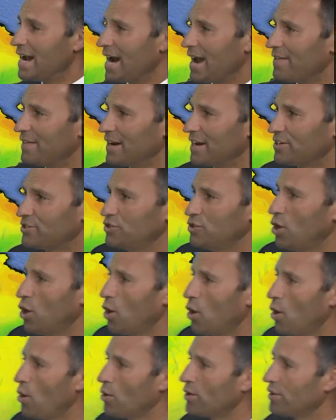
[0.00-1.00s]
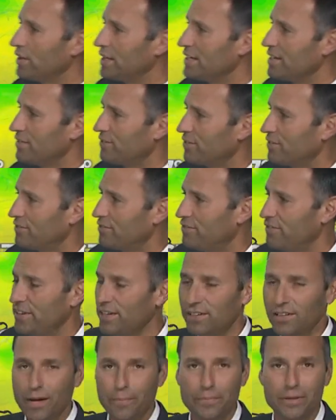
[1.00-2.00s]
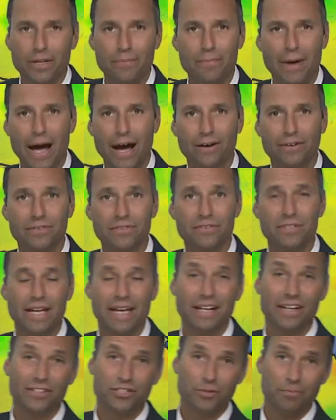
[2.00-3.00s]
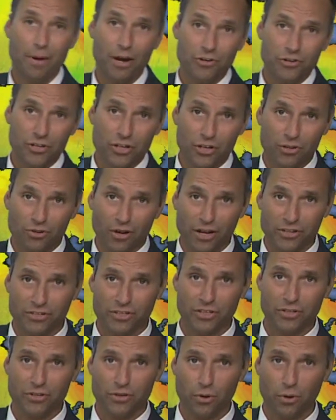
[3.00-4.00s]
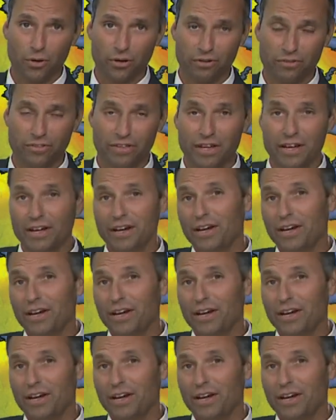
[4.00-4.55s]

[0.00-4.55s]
And then a totally different feel up in the mountains and especially across the north,